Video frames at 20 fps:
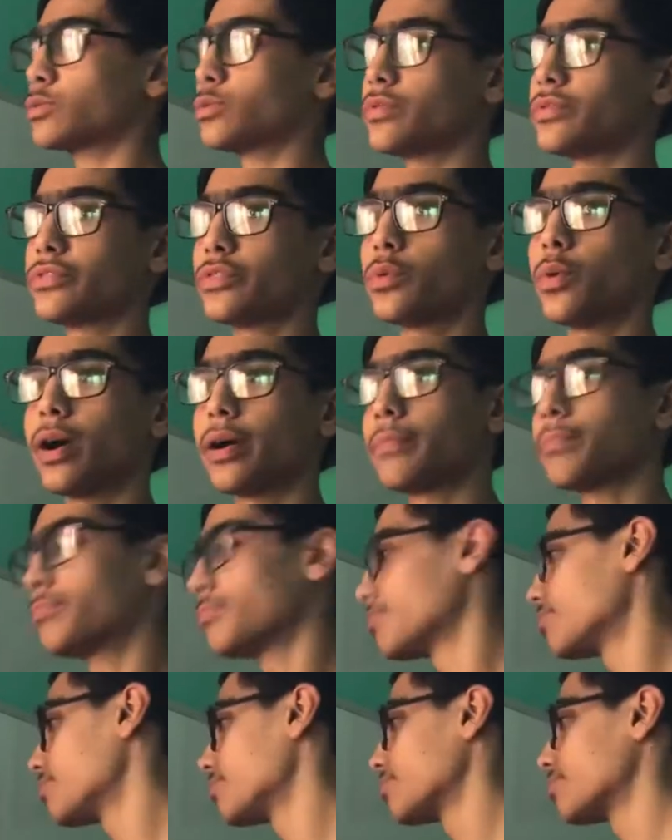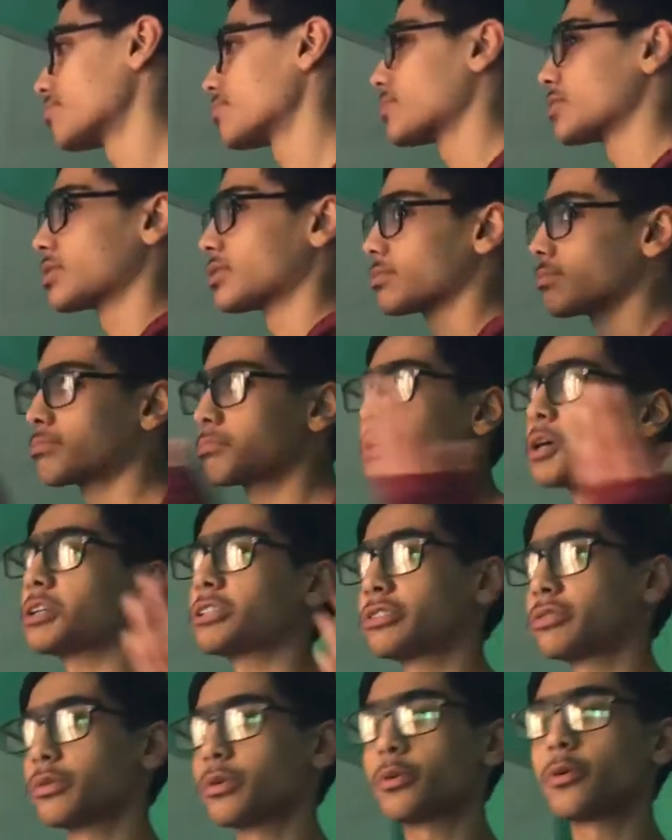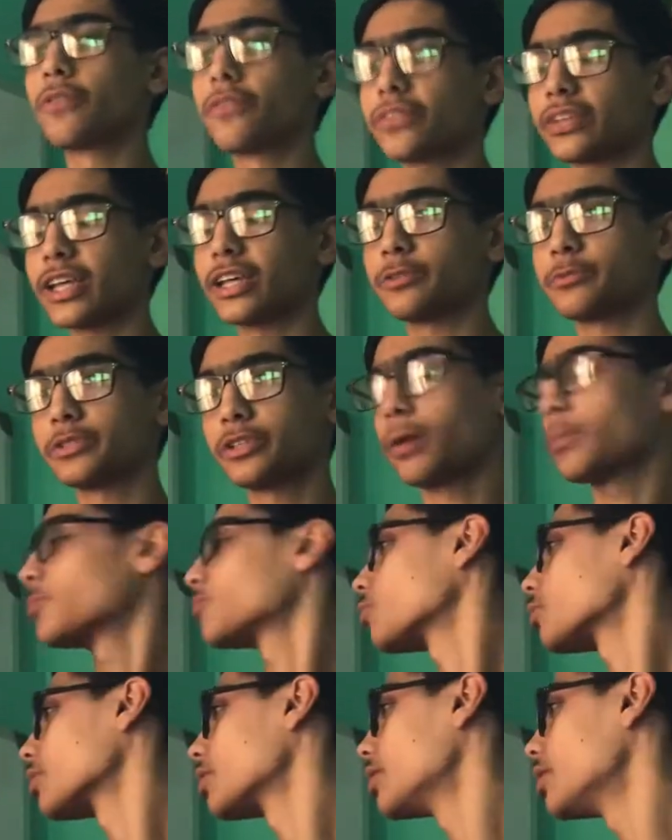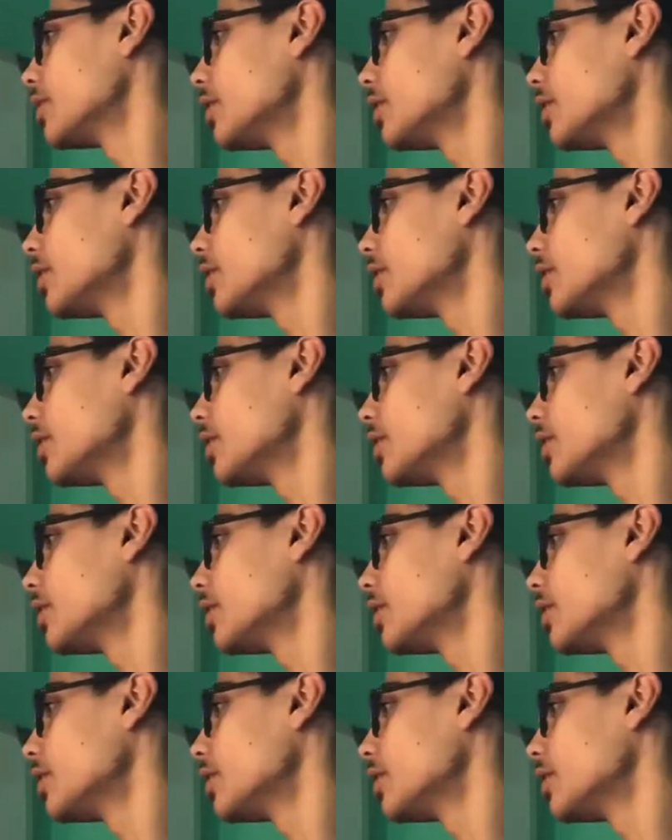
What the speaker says: is equivalent to y. because they're equivalent as we saw before.